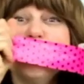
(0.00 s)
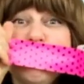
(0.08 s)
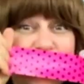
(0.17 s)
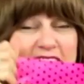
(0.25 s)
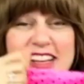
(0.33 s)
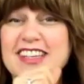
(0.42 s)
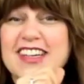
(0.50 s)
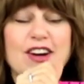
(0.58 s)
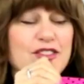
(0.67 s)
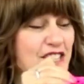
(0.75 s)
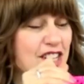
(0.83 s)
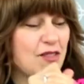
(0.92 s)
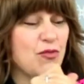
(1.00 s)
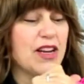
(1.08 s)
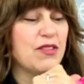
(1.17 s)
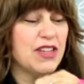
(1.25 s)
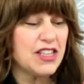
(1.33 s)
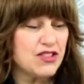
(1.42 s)
That, you know, when,
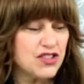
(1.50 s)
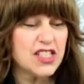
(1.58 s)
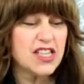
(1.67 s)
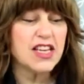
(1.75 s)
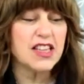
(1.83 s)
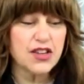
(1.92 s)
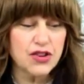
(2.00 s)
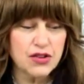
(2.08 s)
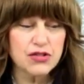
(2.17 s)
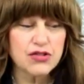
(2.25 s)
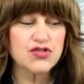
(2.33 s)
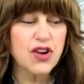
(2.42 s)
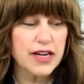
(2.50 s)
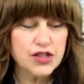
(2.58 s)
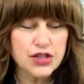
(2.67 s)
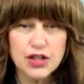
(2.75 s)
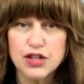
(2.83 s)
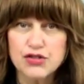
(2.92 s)
when you see that you're trying
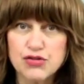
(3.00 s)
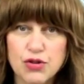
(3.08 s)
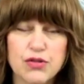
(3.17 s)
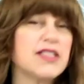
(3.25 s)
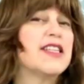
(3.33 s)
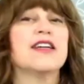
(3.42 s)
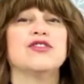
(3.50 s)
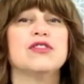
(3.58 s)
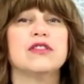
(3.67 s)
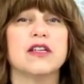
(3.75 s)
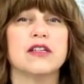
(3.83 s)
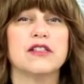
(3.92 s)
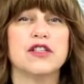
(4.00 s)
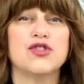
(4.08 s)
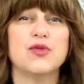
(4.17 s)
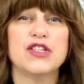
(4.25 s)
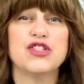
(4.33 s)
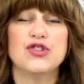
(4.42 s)
to control the
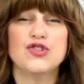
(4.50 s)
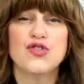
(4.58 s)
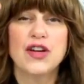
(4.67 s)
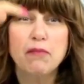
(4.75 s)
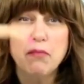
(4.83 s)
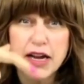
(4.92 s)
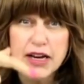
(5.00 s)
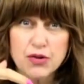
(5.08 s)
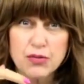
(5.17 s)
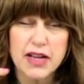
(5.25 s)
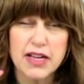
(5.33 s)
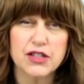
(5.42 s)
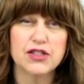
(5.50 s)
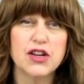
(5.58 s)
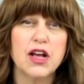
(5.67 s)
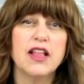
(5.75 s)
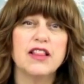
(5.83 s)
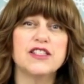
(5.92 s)
situation, or you're trying to micromanage
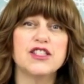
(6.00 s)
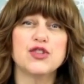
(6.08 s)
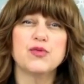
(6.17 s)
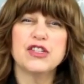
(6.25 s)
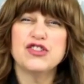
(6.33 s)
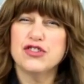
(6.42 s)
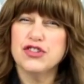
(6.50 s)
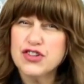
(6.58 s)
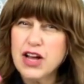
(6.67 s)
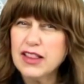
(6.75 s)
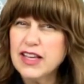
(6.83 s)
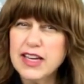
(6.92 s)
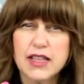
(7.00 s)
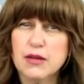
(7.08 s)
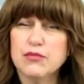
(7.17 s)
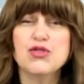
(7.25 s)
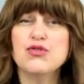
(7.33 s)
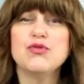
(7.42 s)
the situation, or you're not letting them
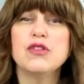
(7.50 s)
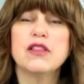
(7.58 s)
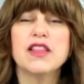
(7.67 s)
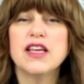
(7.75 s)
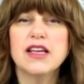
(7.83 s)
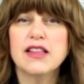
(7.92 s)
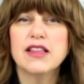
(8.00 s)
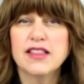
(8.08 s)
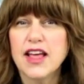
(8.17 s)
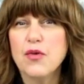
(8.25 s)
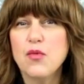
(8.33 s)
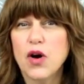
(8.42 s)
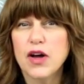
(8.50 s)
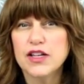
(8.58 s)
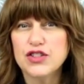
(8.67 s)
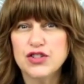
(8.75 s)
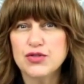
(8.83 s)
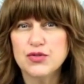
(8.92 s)
do the thing that they want to
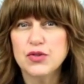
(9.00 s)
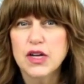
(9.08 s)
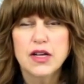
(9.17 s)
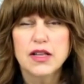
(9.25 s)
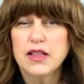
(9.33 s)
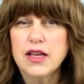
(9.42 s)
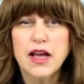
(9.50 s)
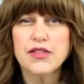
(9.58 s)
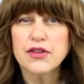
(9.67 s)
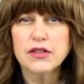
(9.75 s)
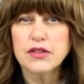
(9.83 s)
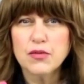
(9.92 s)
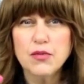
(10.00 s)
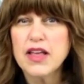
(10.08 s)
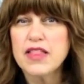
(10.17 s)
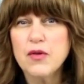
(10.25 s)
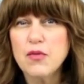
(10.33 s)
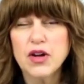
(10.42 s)
do the other, the way
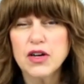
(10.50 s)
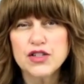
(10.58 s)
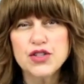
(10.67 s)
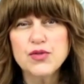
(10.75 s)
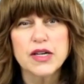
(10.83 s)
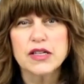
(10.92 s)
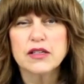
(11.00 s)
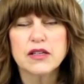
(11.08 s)
they want to do it.